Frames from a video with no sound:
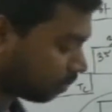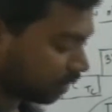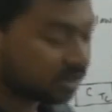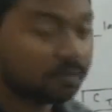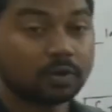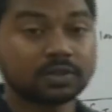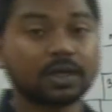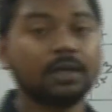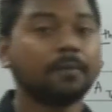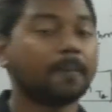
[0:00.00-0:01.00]
myself once
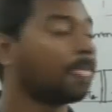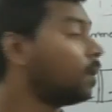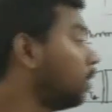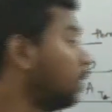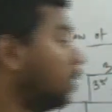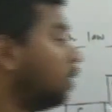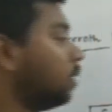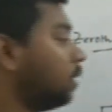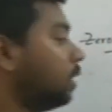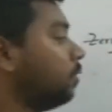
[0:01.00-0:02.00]
again.
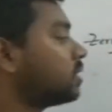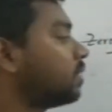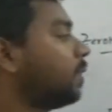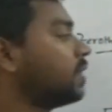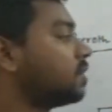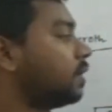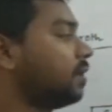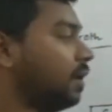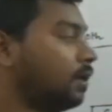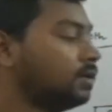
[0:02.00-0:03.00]
You are supplying
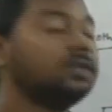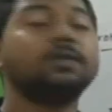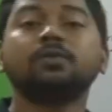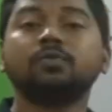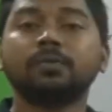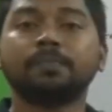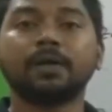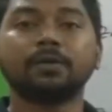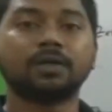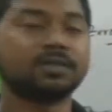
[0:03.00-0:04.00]
certain energy to a
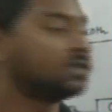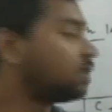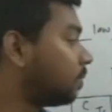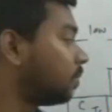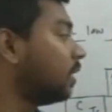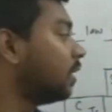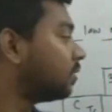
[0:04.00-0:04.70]
particular system.